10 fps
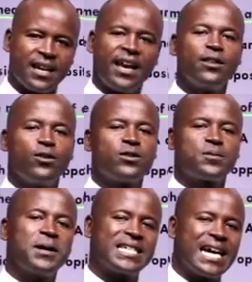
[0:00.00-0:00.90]
and those
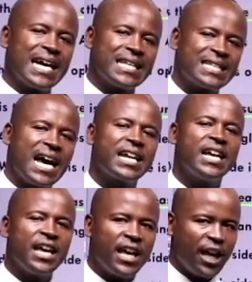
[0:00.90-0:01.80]
base angles are
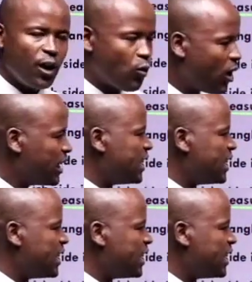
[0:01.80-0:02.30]
equal